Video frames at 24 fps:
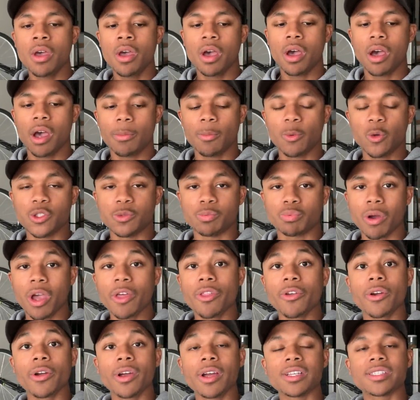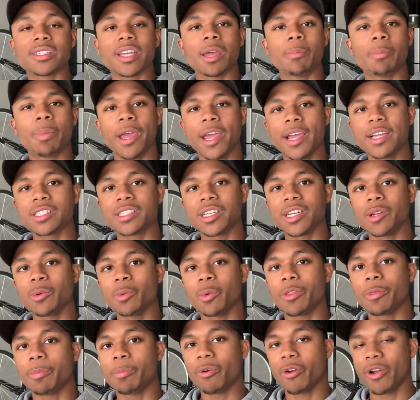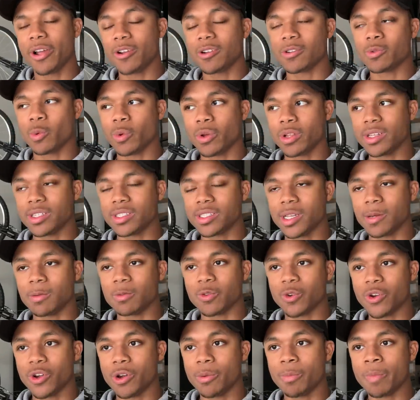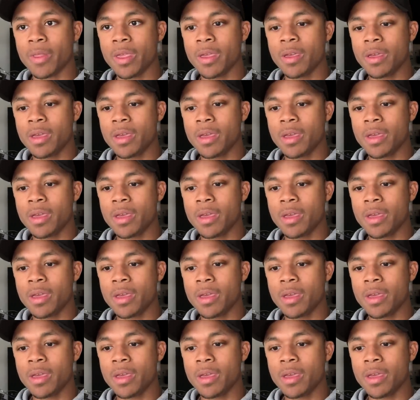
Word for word: um, whose brother is a patient with Prader-Willi syndrome